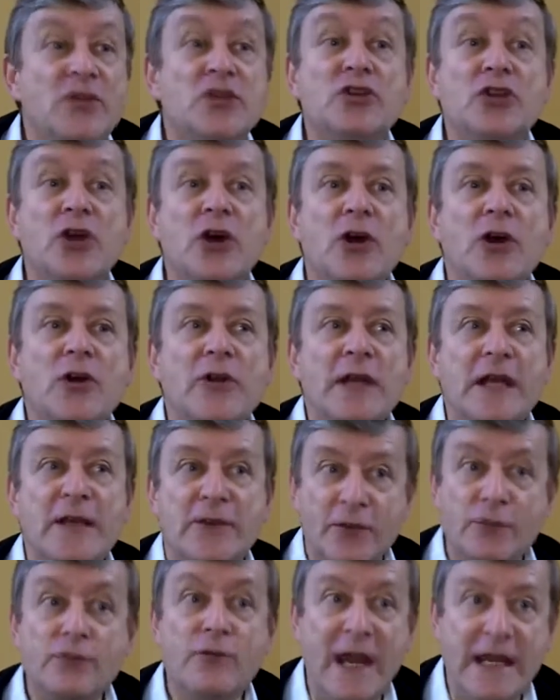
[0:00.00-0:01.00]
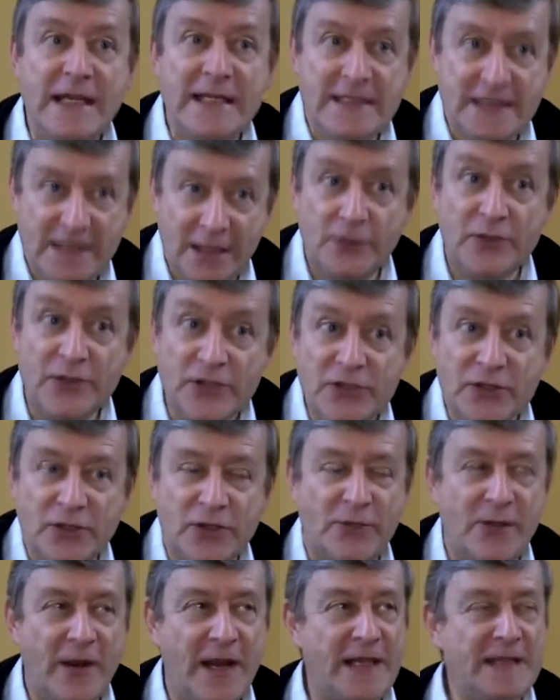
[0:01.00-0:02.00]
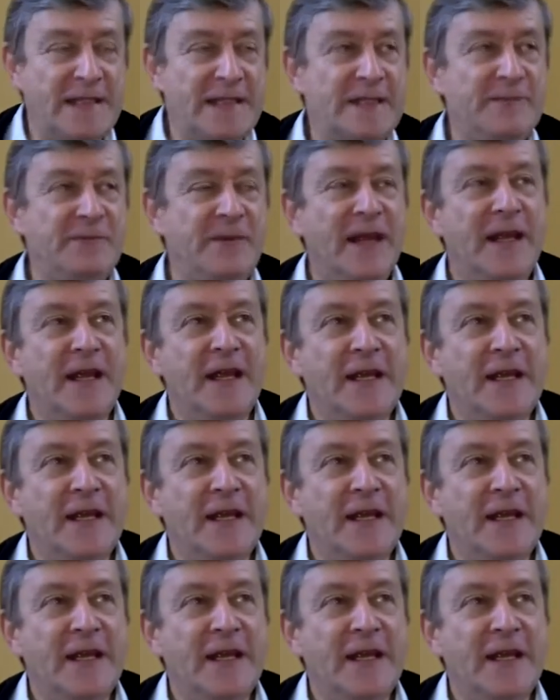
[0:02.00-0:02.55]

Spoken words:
journey, the race, the Christian race.